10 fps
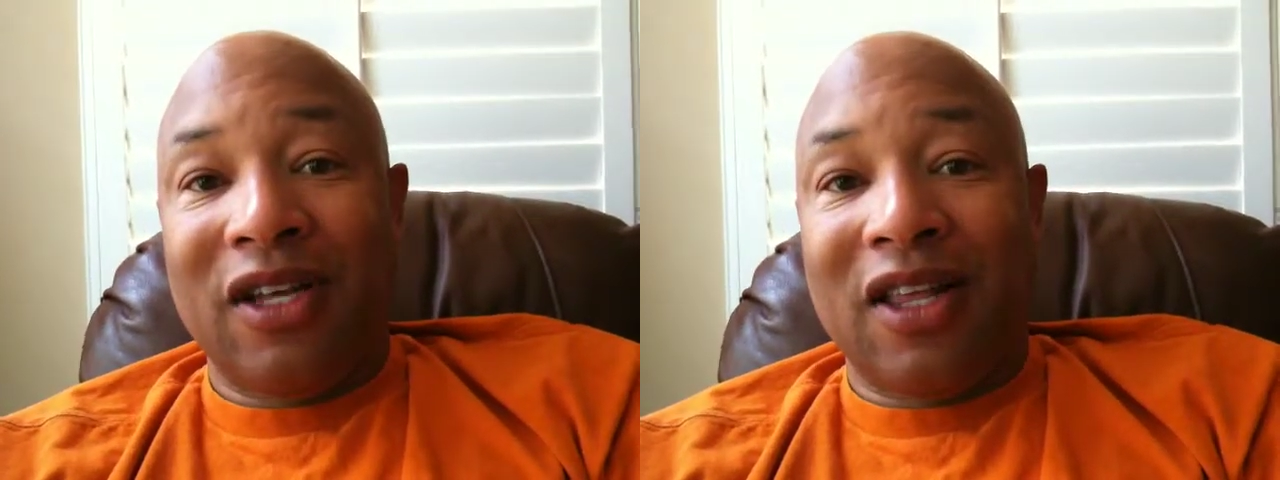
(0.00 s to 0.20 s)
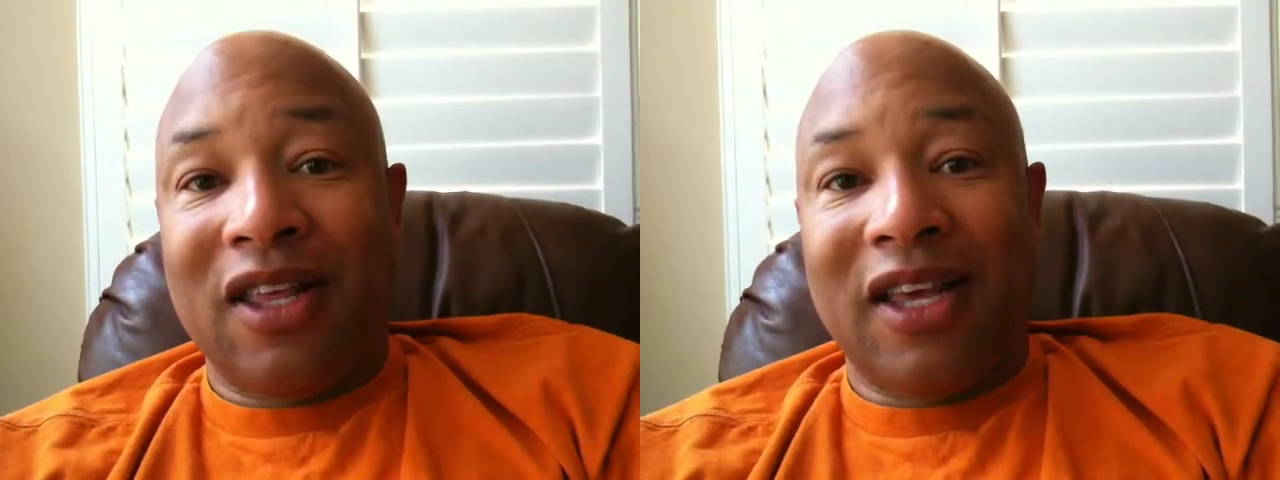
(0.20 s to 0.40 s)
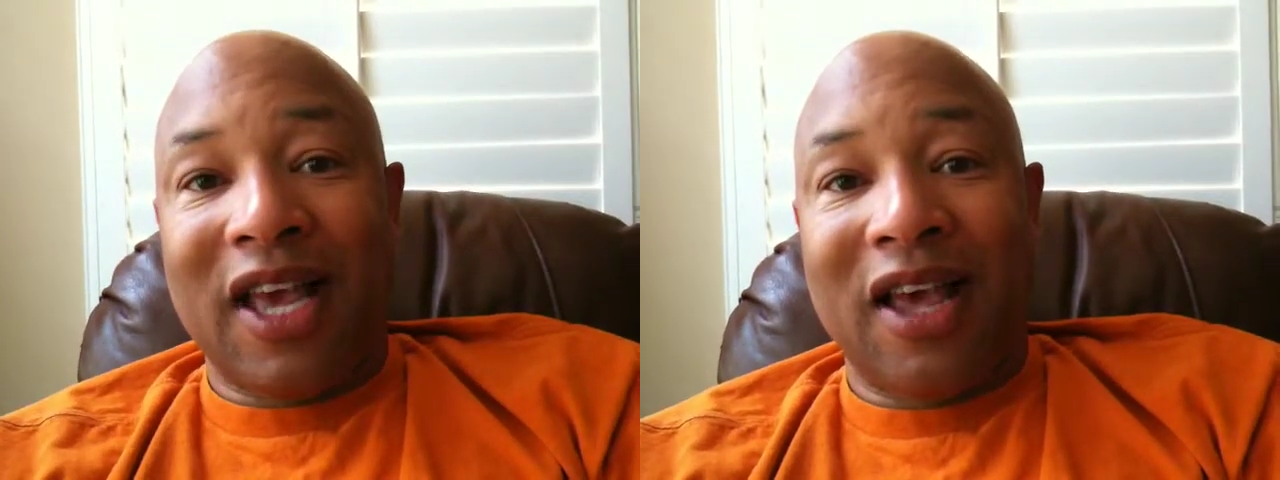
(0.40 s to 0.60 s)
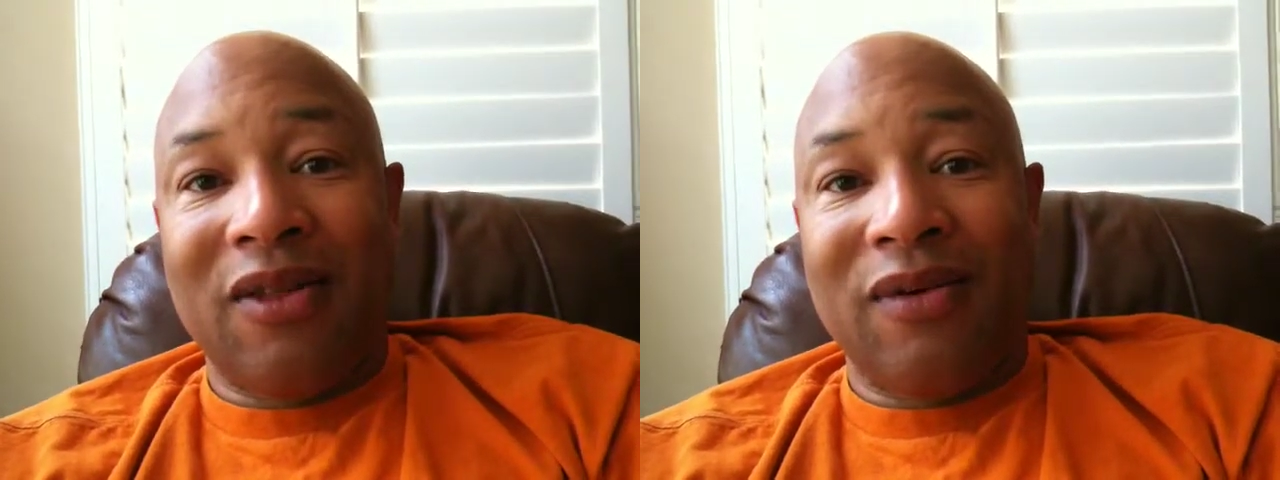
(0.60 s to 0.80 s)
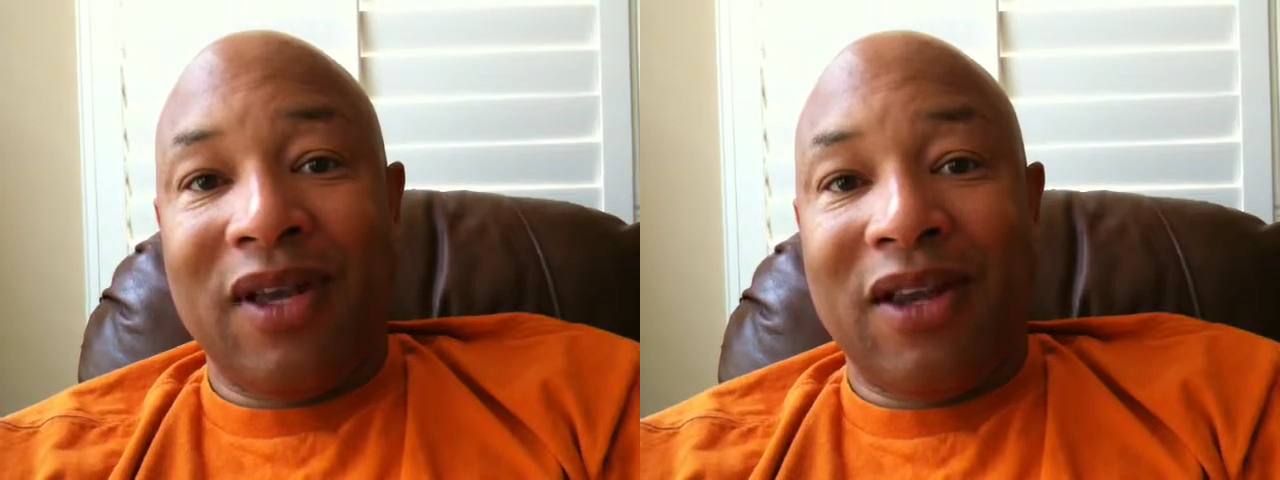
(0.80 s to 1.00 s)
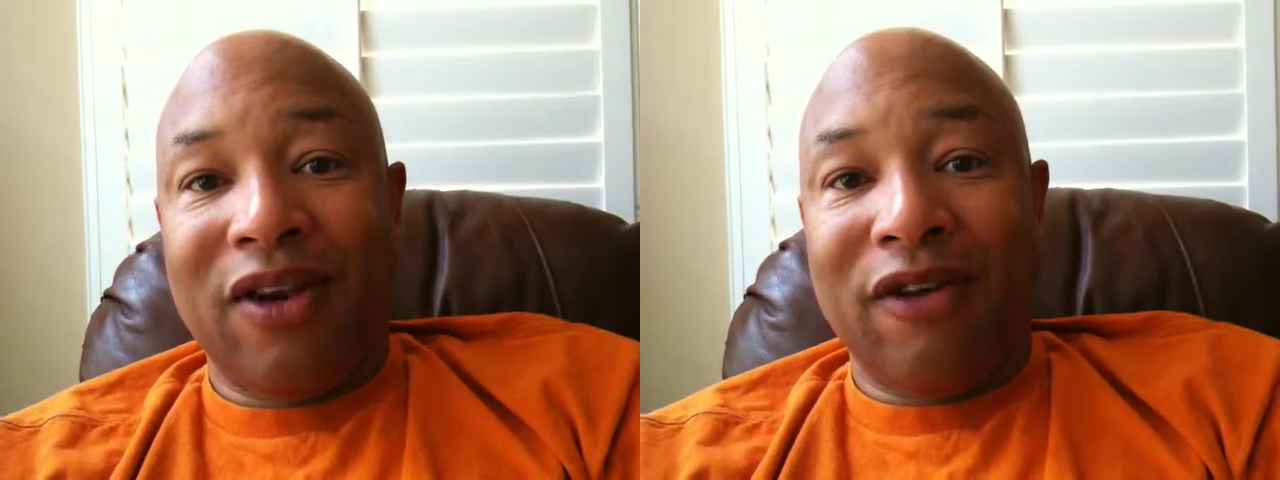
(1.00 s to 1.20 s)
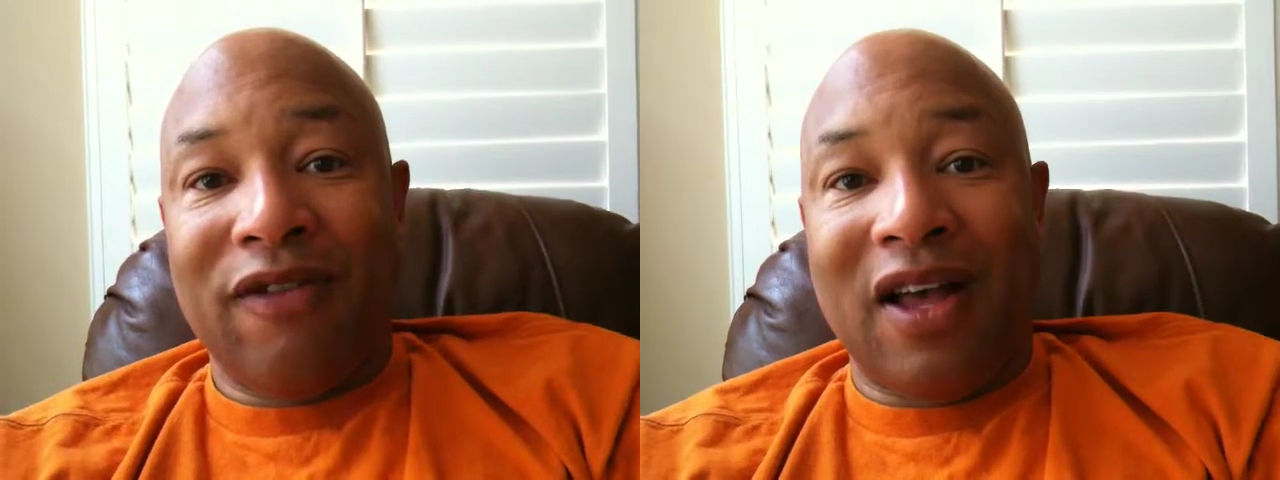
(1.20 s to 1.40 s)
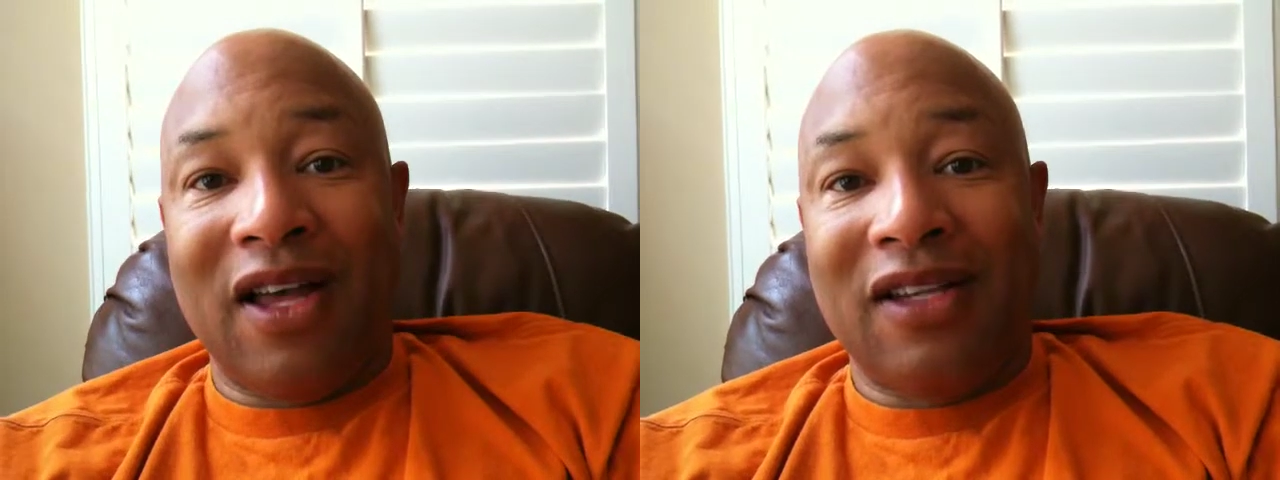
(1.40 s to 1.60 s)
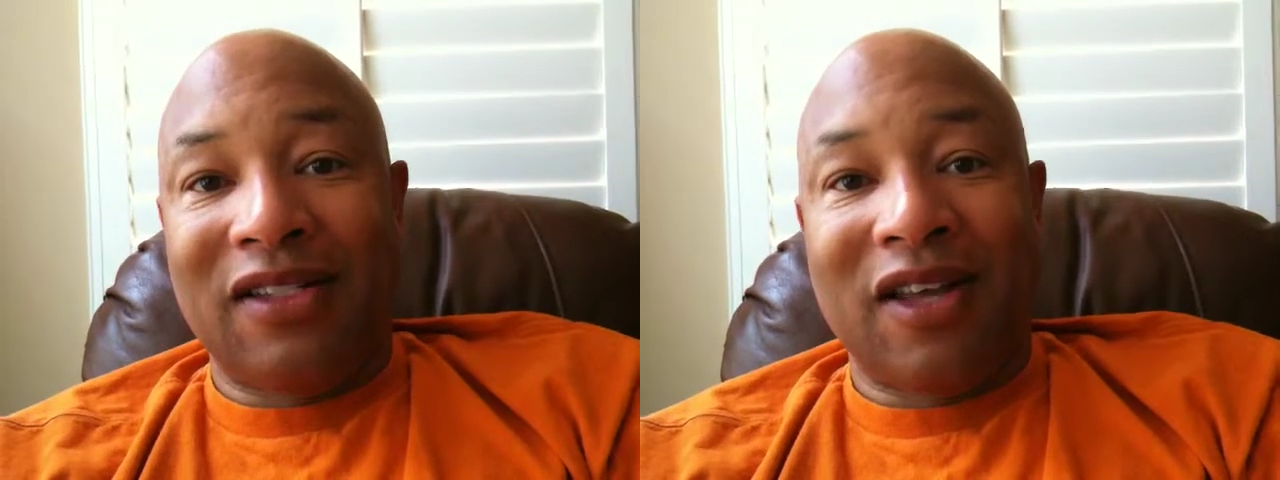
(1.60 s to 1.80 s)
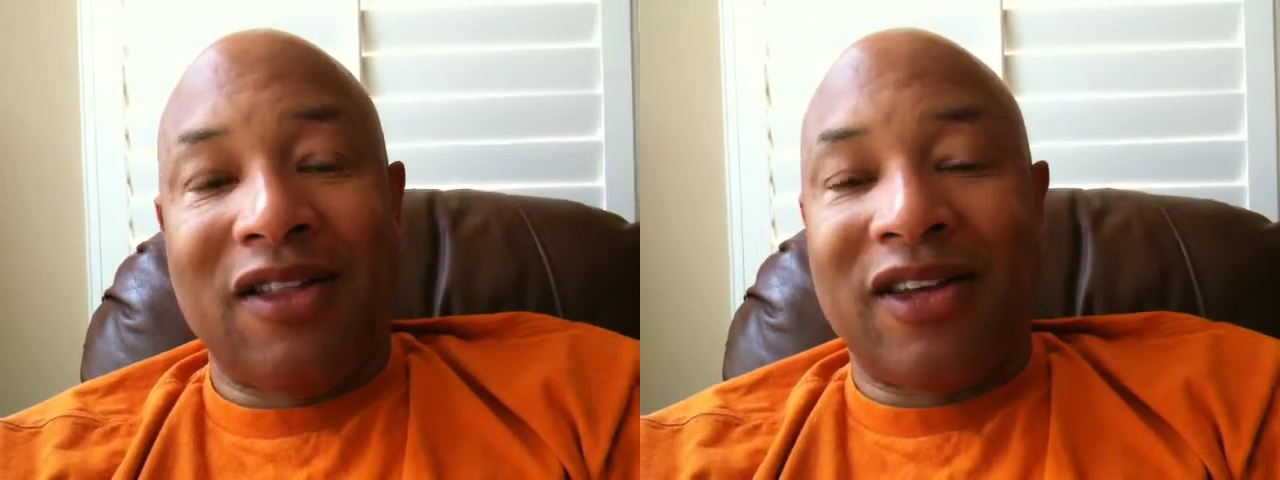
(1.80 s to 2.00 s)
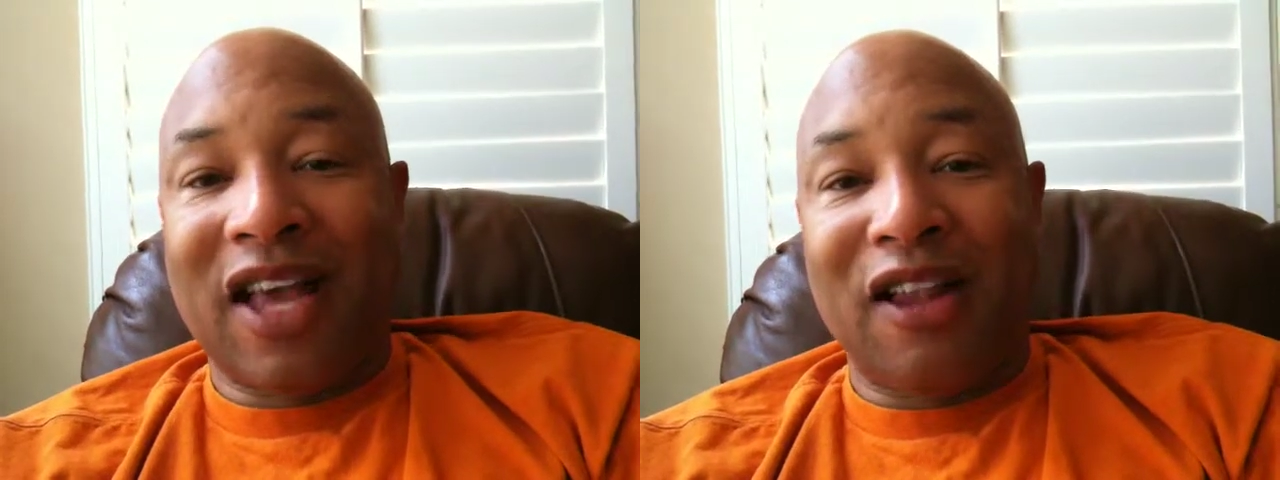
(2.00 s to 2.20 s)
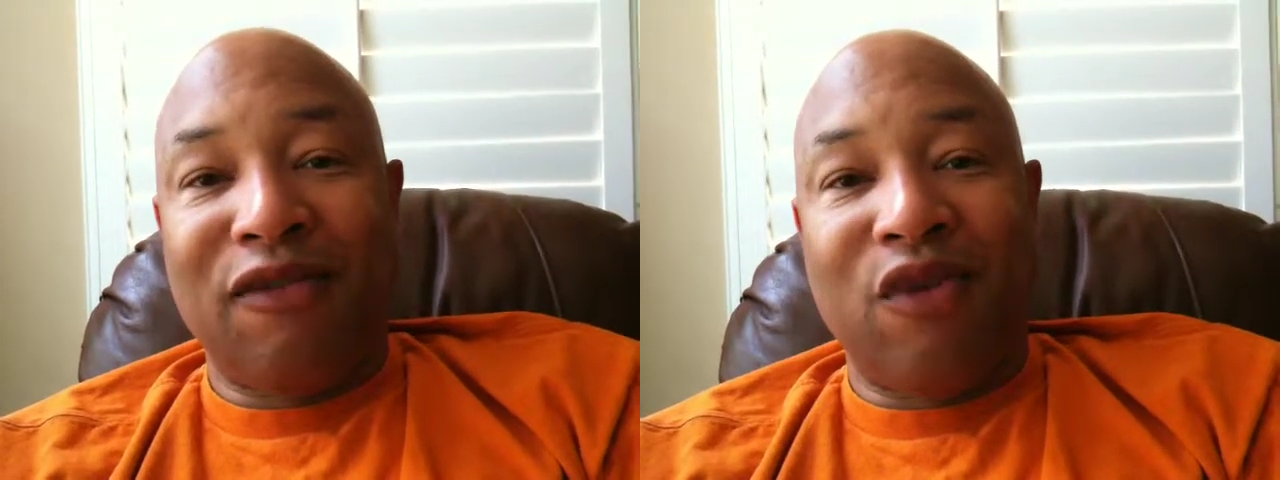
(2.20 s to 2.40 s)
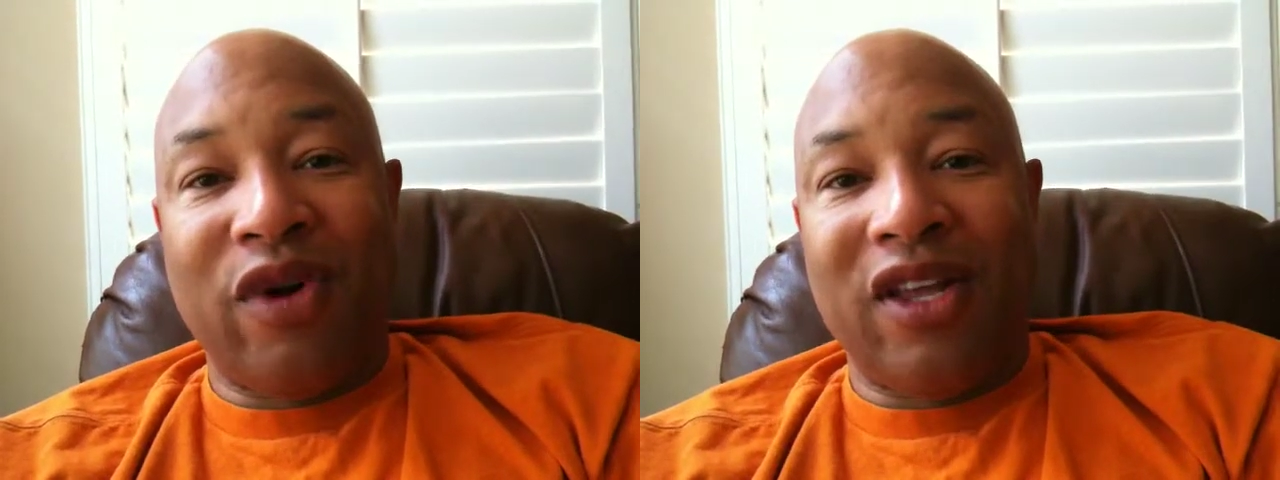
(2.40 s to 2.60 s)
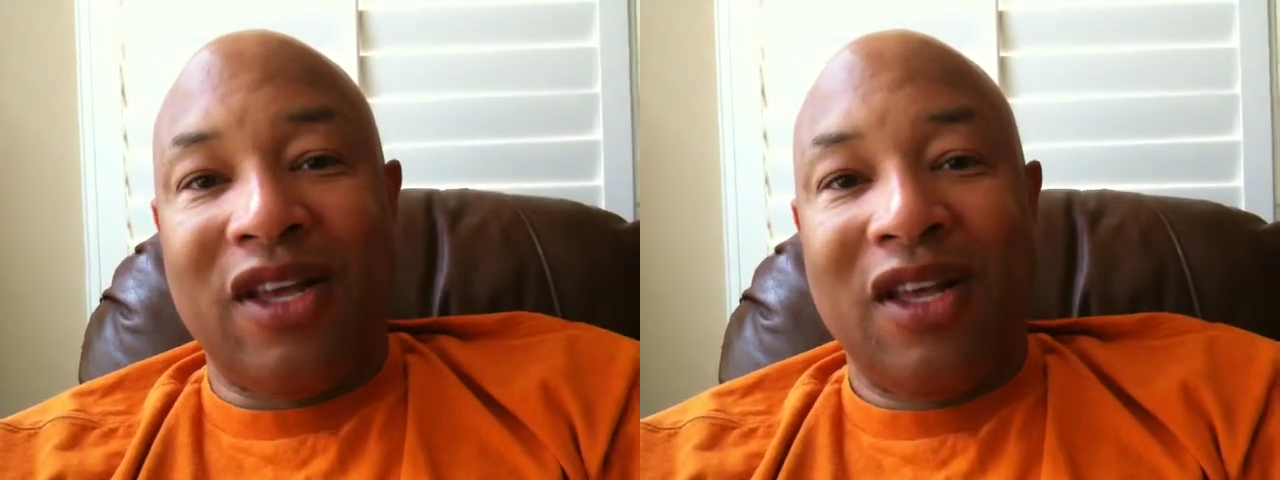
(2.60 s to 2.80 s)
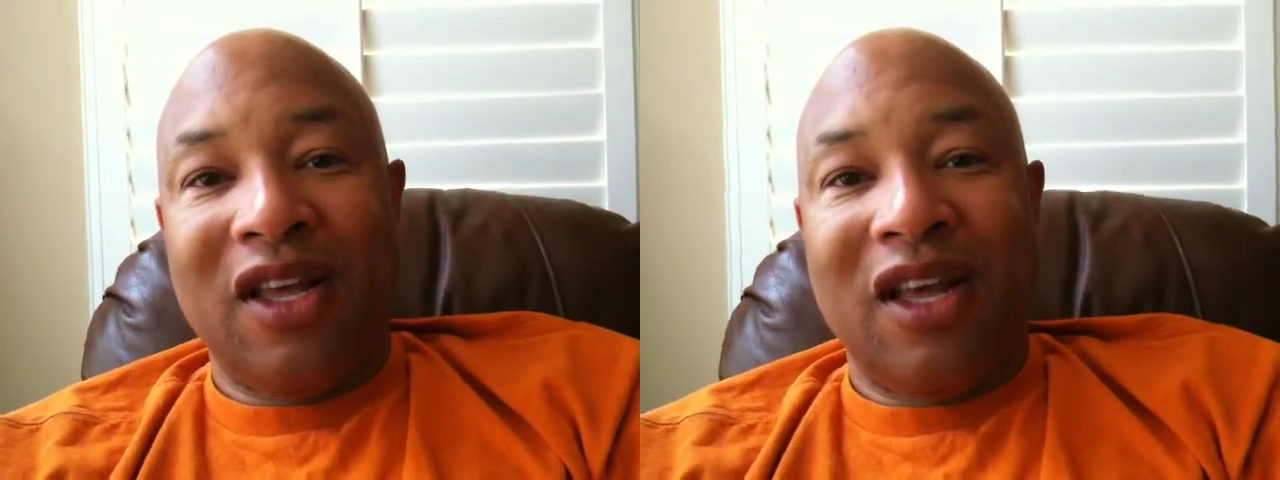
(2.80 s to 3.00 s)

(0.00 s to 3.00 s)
the Gathering in Irvine, in Southern California.